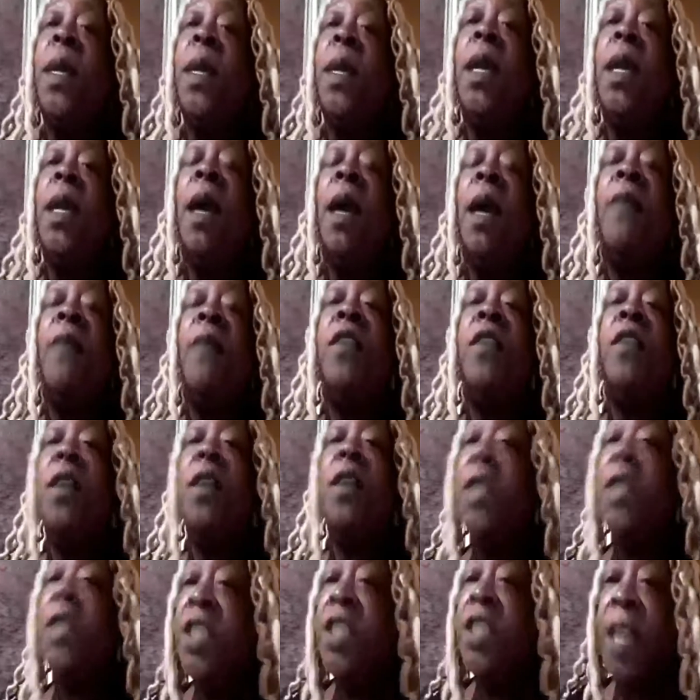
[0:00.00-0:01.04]
of
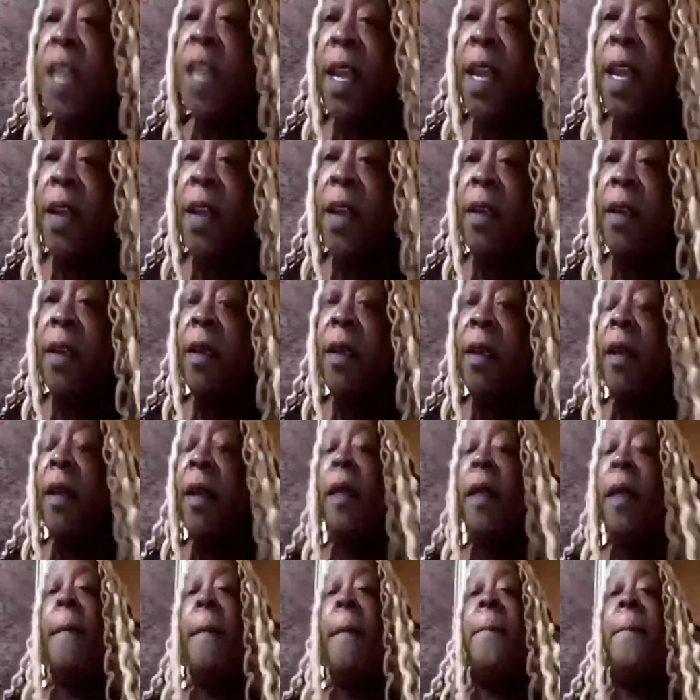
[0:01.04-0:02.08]
good cheer,
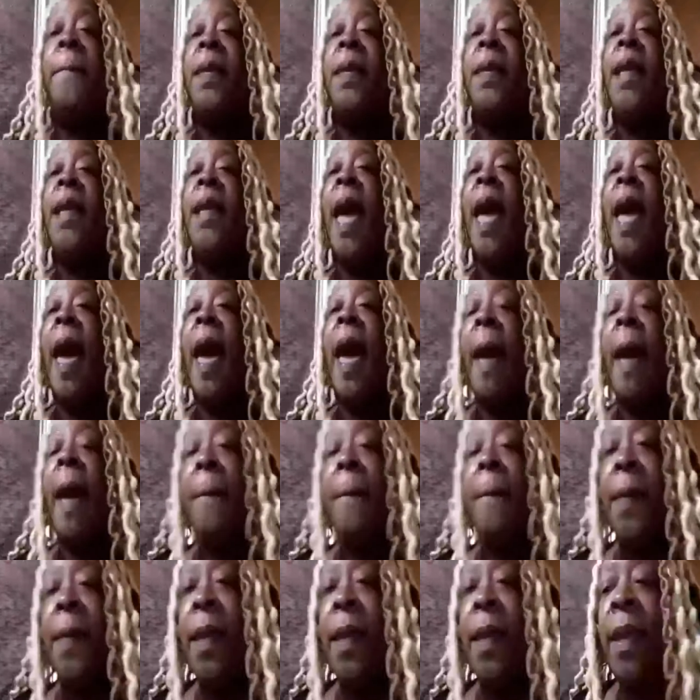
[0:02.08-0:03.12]
be
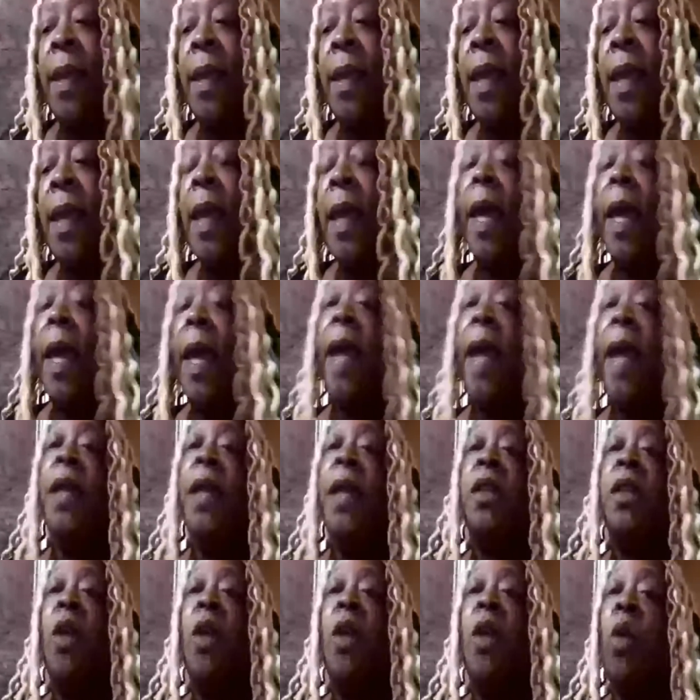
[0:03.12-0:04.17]
happy,
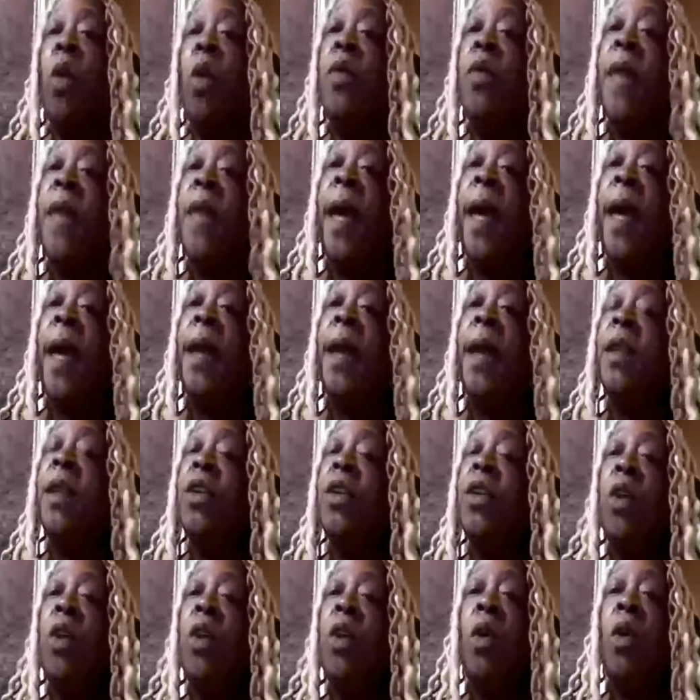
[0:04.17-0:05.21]
and know that
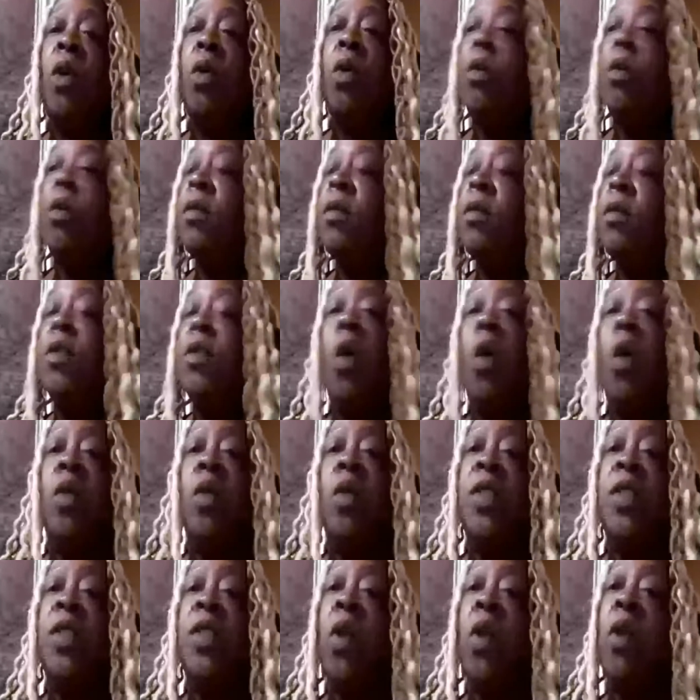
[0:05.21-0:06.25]
no
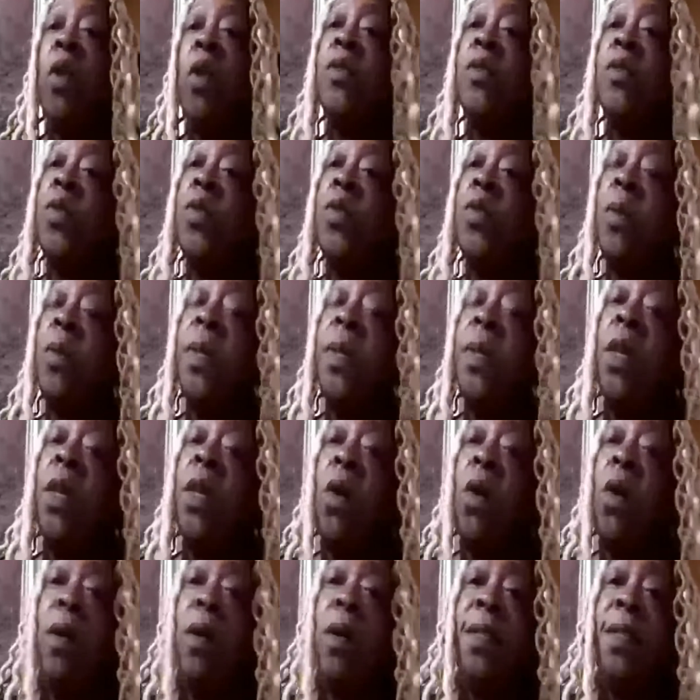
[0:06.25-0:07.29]
souls will be
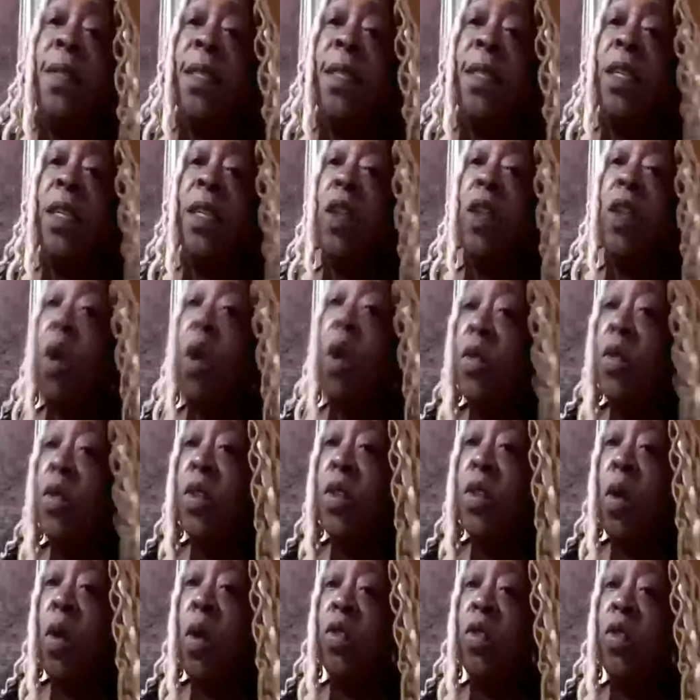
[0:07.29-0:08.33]
lost. No
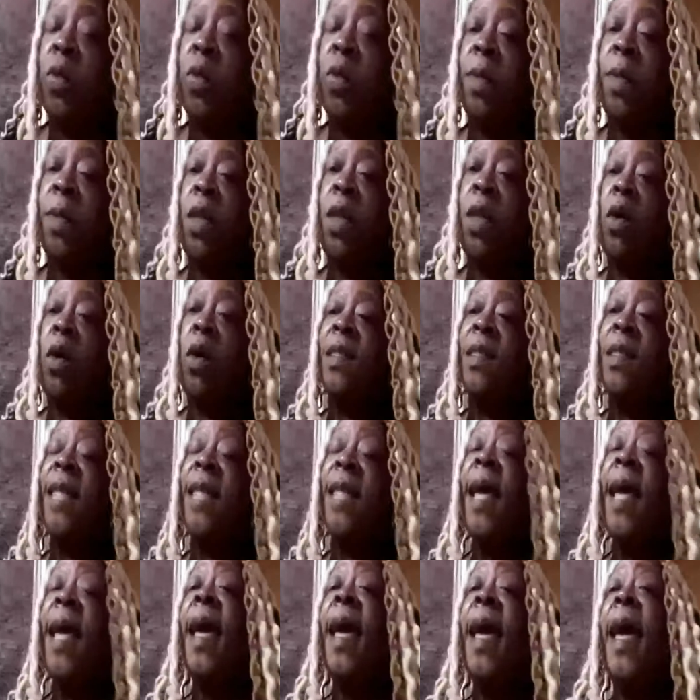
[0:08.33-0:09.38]
souls will be lost.
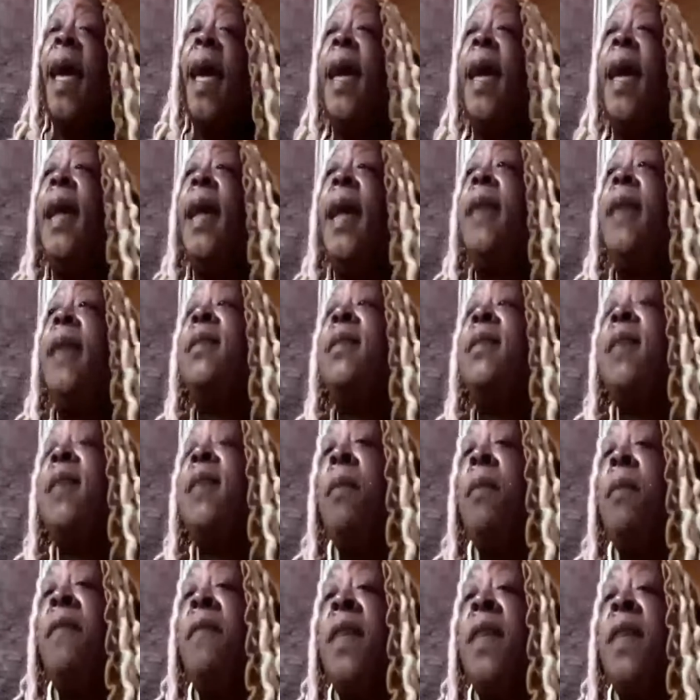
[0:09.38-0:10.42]
And some
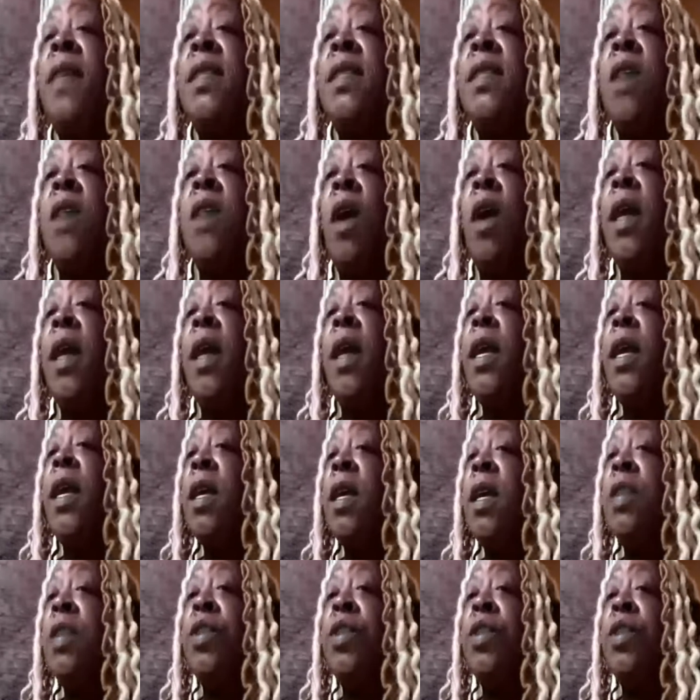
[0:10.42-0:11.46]
of us are here
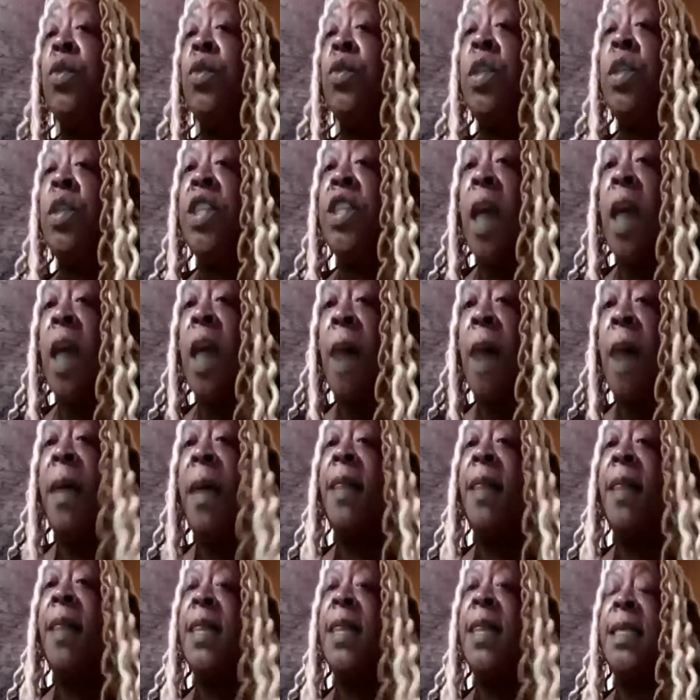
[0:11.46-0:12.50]
to do a job
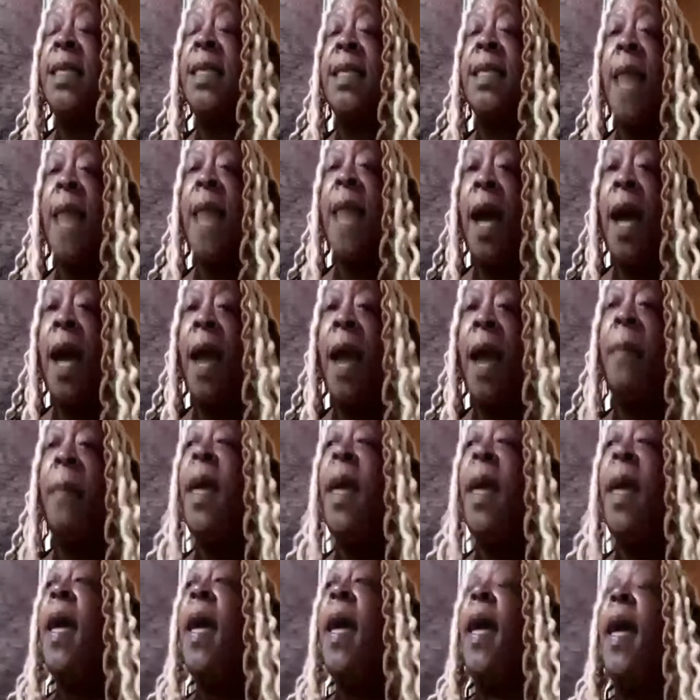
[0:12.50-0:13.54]
at this time,
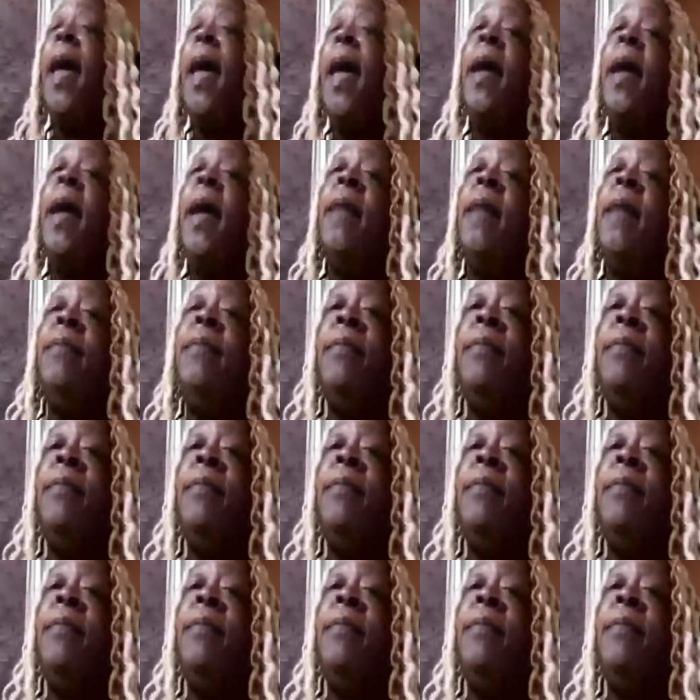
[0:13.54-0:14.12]
and